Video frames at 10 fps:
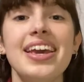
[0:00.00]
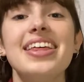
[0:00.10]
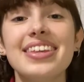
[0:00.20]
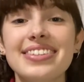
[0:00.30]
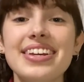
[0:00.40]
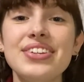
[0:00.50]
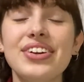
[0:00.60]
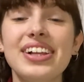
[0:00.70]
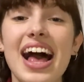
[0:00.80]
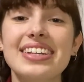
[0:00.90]
The
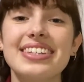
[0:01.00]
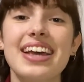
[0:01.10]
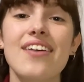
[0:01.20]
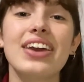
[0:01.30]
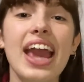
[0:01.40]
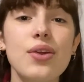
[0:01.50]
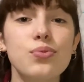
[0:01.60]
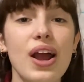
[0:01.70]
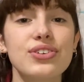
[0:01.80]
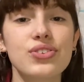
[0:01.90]
senior class is having a
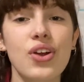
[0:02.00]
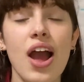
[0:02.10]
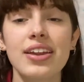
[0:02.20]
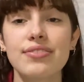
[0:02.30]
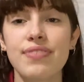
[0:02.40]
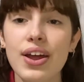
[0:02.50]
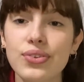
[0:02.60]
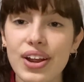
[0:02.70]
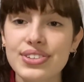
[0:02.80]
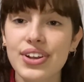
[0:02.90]
restaurant
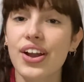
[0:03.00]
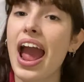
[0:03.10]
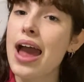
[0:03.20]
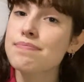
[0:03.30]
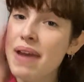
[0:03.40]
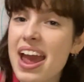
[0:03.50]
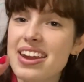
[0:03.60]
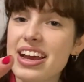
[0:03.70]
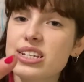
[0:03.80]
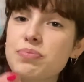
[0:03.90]
fundraiser at
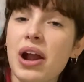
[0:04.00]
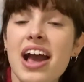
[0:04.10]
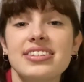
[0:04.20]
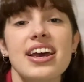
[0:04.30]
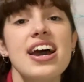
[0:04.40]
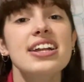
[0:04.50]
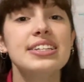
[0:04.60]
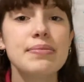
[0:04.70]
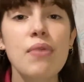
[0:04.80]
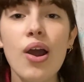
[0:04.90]
Panda Express
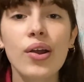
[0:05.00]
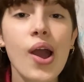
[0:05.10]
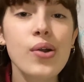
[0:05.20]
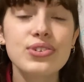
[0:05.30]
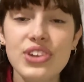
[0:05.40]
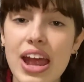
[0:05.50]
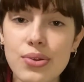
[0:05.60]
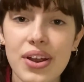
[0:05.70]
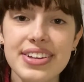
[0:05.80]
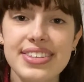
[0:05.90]
tomorrow,
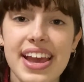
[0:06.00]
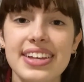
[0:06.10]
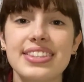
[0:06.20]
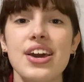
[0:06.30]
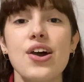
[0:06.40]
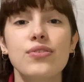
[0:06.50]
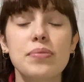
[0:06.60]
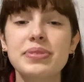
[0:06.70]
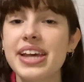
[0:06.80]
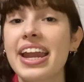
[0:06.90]
January 6th,
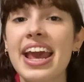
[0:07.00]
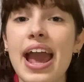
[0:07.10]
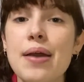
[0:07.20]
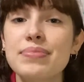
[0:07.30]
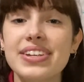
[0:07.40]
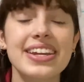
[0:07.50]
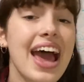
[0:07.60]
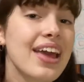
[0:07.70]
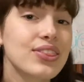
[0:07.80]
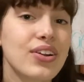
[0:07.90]
from 10 a.m. to
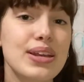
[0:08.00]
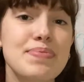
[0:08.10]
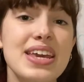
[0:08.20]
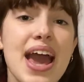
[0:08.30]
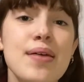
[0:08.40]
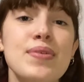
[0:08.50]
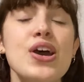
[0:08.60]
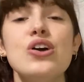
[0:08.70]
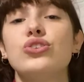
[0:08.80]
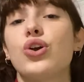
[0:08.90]
9:30 p.m.
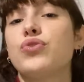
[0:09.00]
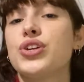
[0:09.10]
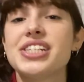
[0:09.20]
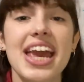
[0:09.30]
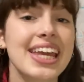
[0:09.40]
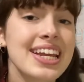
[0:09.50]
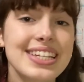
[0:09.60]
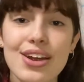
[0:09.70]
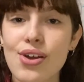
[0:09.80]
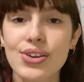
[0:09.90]
So if you're taking
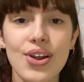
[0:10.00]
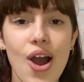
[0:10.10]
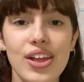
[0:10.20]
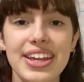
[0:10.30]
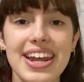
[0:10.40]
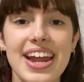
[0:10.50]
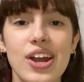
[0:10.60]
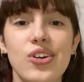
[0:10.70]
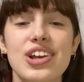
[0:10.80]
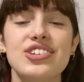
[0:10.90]
down all your holiday
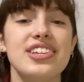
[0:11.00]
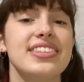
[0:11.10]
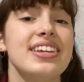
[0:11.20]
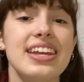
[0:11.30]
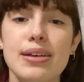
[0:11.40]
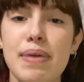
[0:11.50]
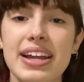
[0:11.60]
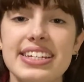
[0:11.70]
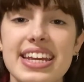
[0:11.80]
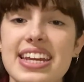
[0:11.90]
decorations and need a
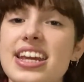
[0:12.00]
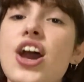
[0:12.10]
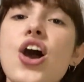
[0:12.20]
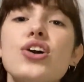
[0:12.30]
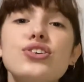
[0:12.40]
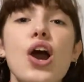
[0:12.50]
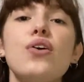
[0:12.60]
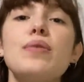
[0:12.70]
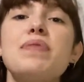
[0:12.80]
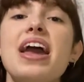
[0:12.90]
bite to eat, go
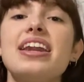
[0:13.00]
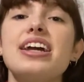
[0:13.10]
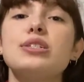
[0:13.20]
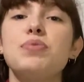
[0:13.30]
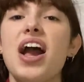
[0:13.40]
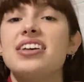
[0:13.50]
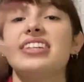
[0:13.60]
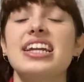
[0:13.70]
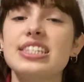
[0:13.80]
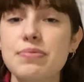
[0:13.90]
to Panda Express
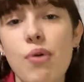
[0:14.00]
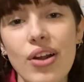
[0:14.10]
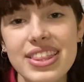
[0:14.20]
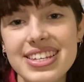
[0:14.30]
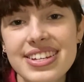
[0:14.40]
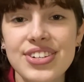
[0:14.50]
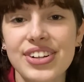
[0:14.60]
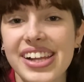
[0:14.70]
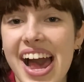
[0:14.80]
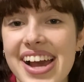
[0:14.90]
and support the senior
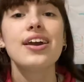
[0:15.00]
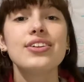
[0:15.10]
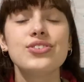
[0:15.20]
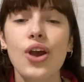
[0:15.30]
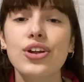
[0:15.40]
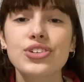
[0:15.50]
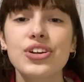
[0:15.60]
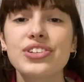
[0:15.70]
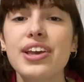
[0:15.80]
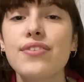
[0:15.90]
class.
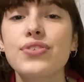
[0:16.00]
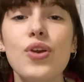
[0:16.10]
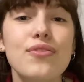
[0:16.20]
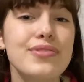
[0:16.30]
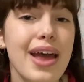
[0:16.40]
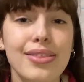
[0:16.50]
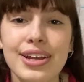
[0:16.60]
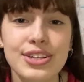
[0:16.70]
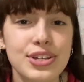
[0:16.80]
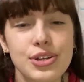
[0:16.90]
Chargers, if you have
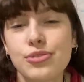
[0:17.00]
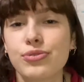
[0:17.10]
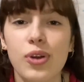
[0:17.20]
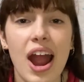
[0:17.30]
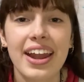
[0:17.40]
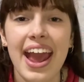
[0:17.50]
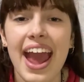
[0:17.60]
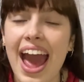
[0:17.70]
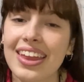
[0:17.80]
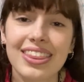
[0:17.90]
nothing to do
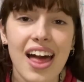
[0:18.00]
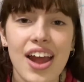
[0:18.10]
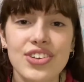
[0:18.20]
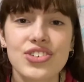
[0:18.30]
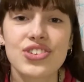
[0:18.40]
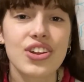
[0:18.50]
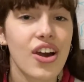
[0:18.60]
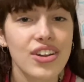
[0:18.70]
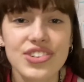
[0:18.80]
Friday at lunch on